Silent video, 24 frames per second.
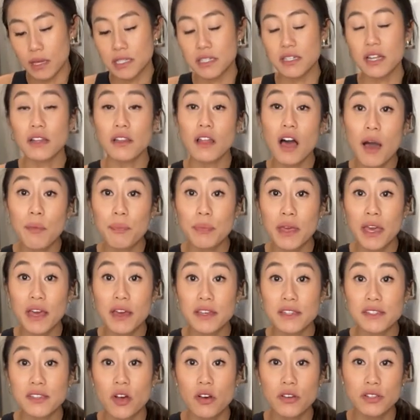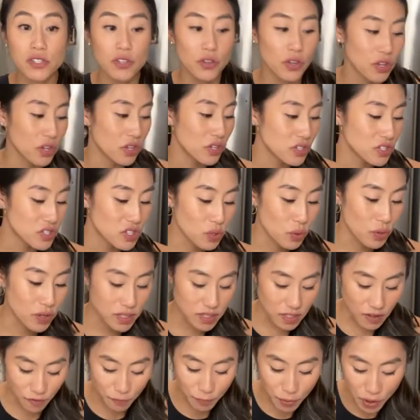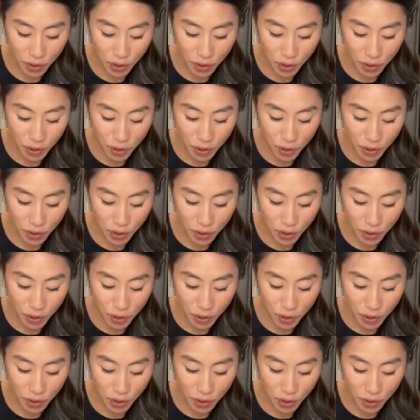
Tilapia is also a good source of